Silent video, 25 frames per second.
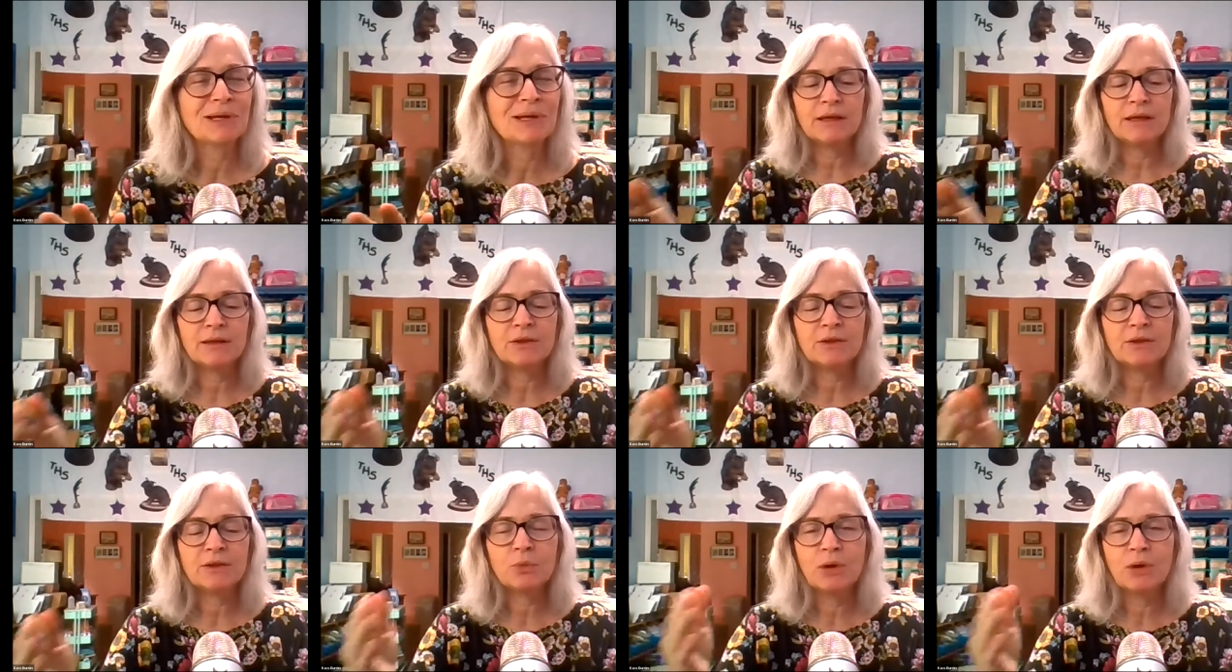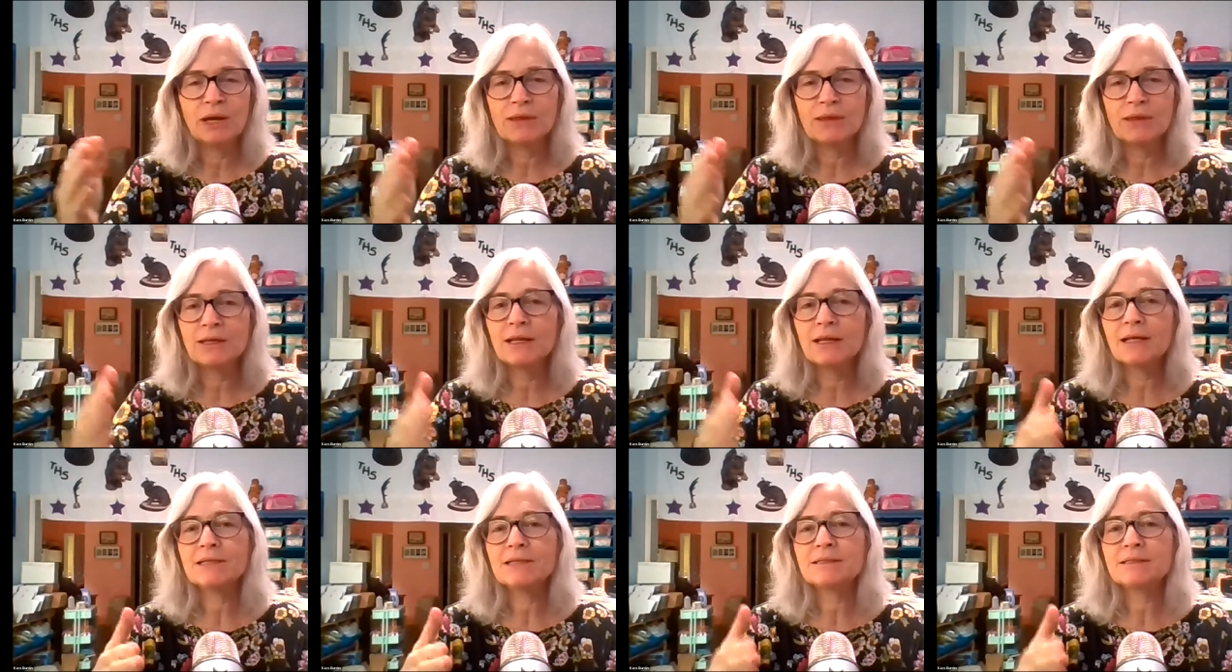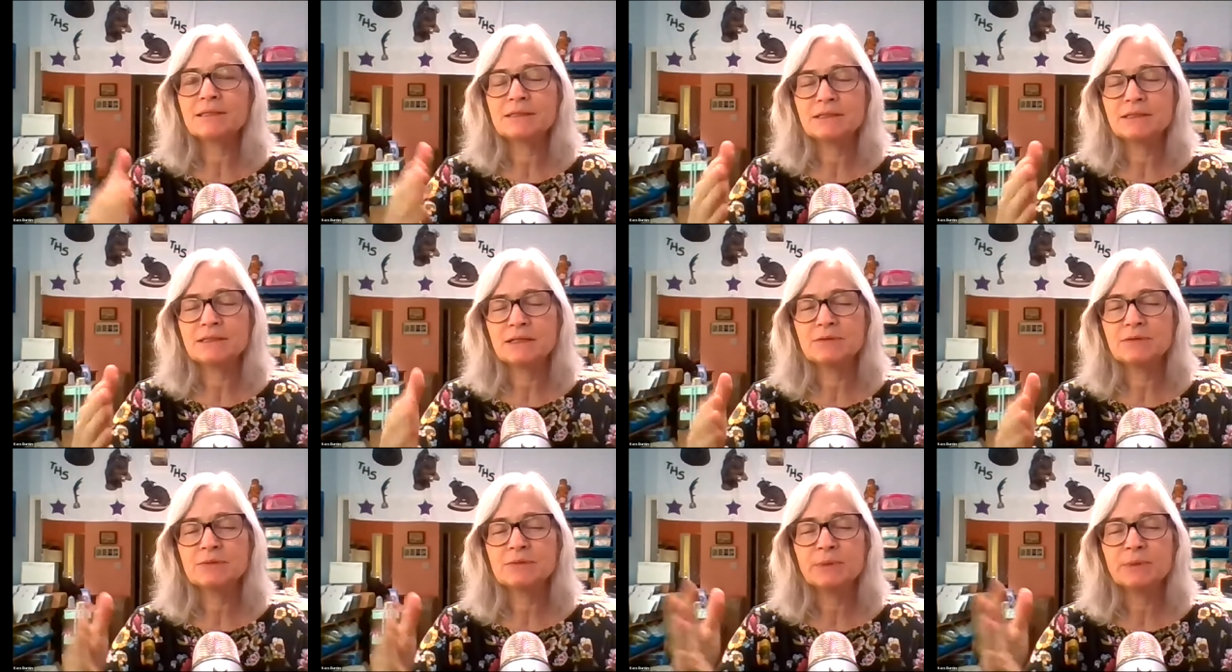The way that Etsy
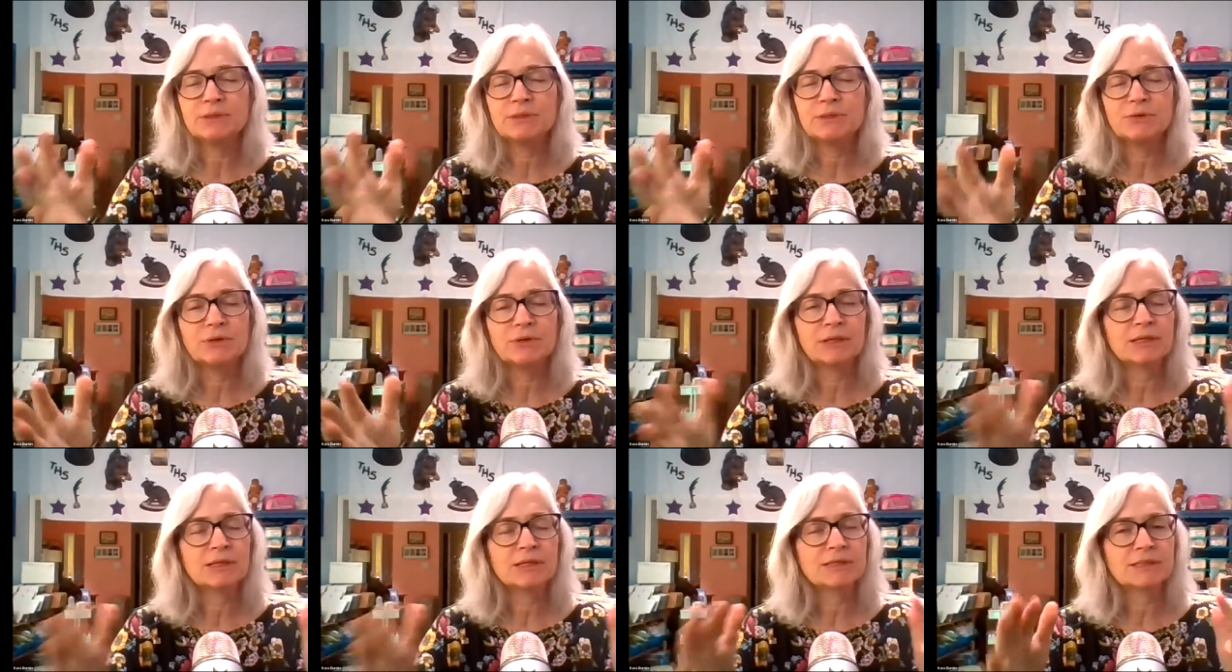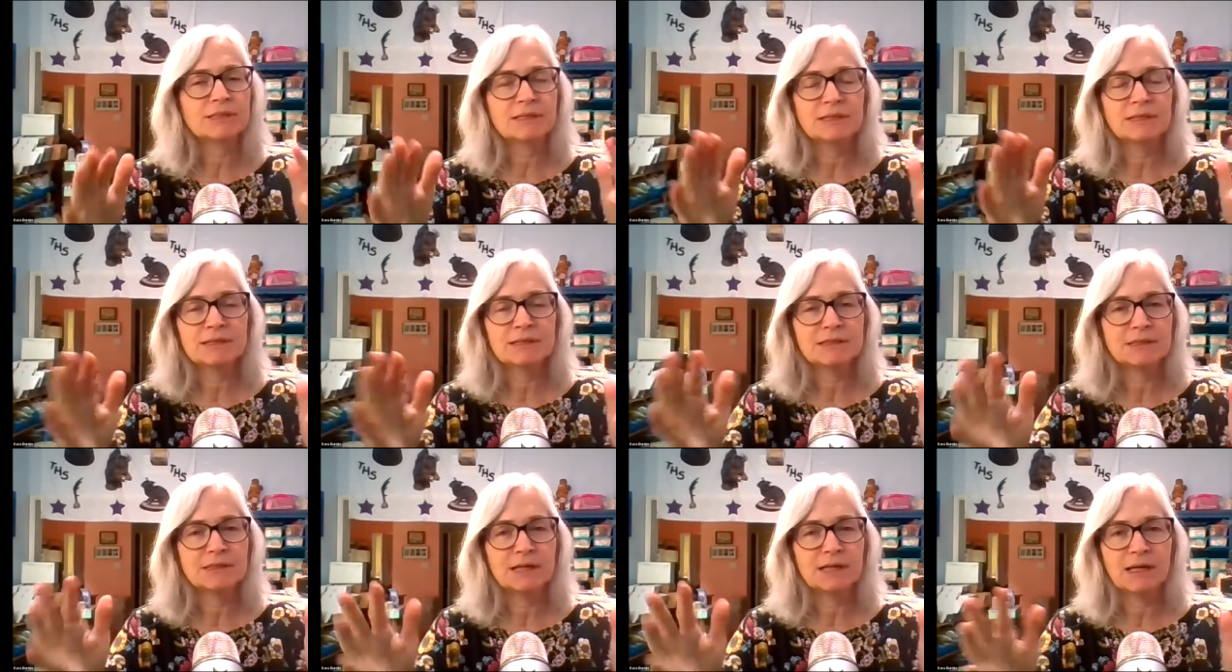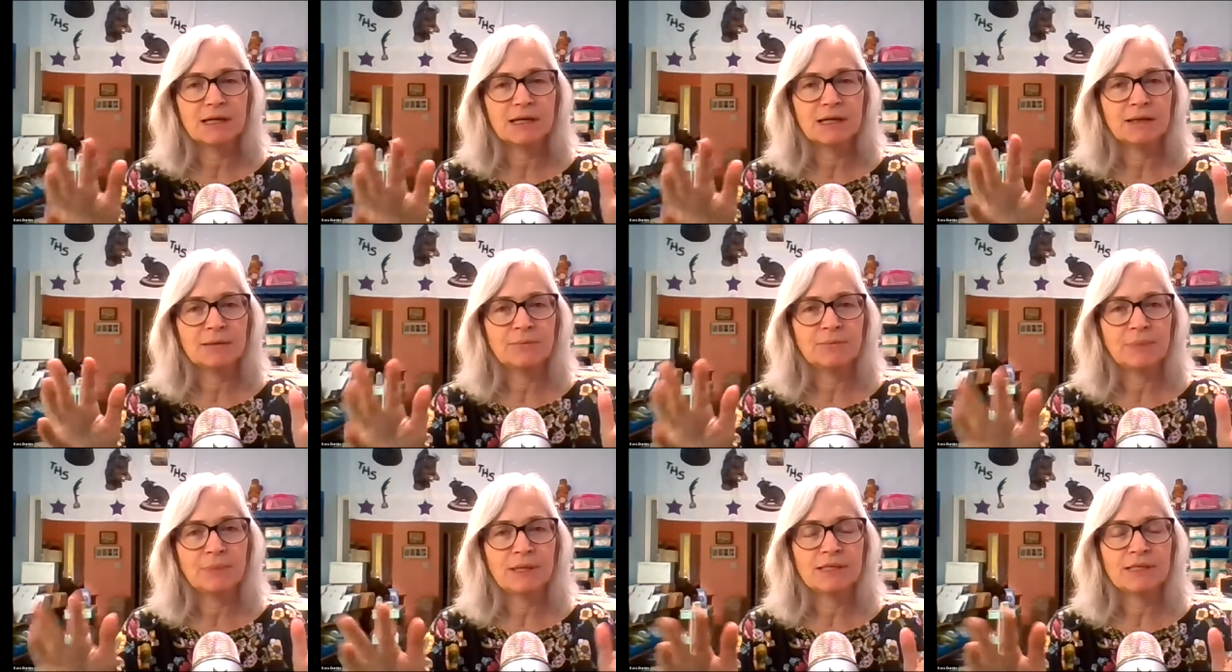seems to be doing this is not
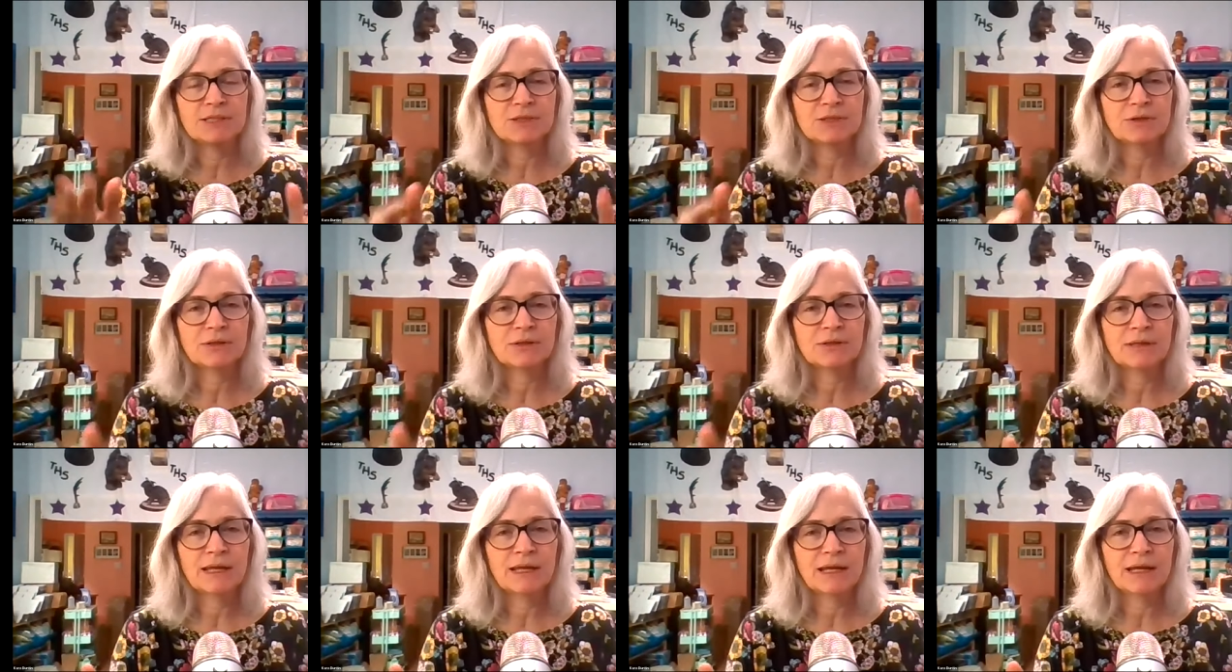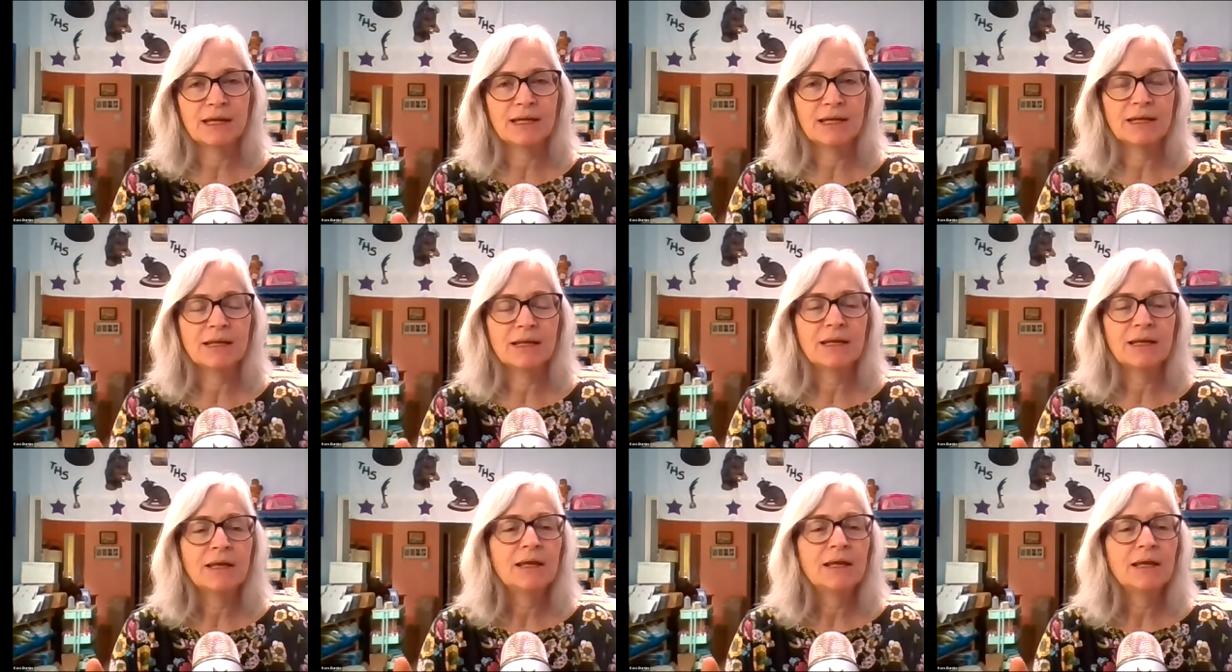based on that